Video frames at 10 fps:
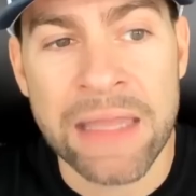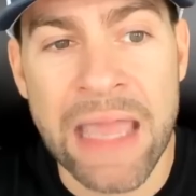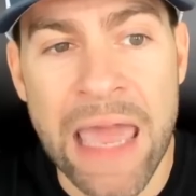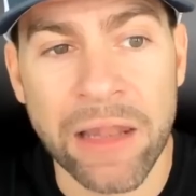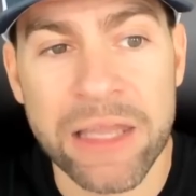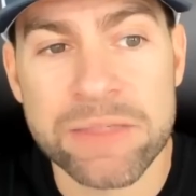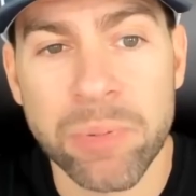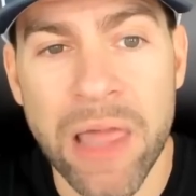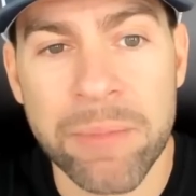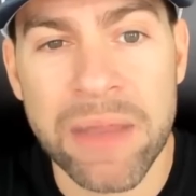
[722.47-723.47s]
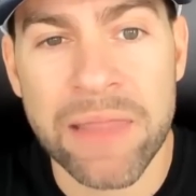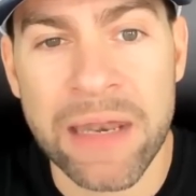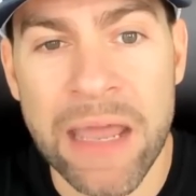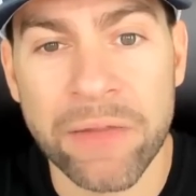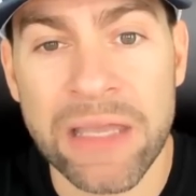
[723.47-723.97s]
the analyst plan B
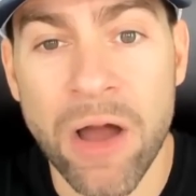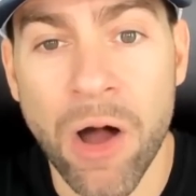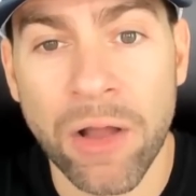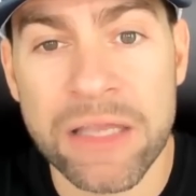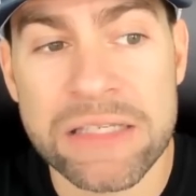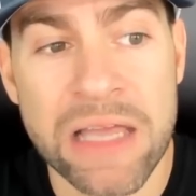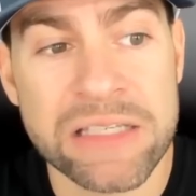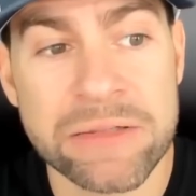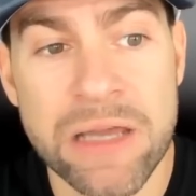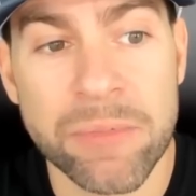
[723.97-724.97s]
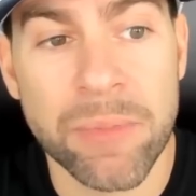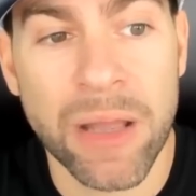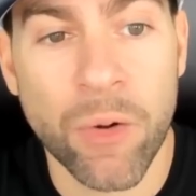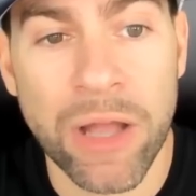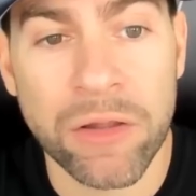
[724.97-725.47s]
that nailed the August and September
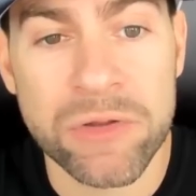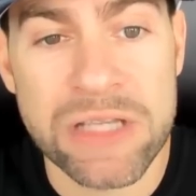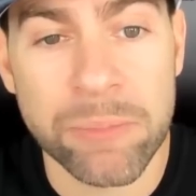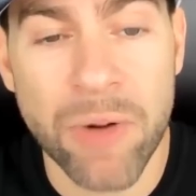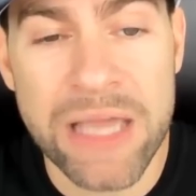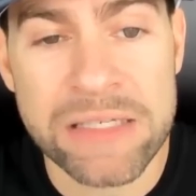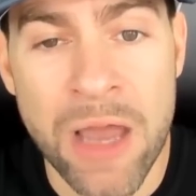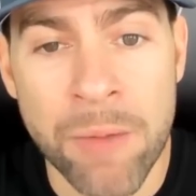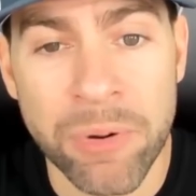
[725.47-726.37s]
Bitcoin closing price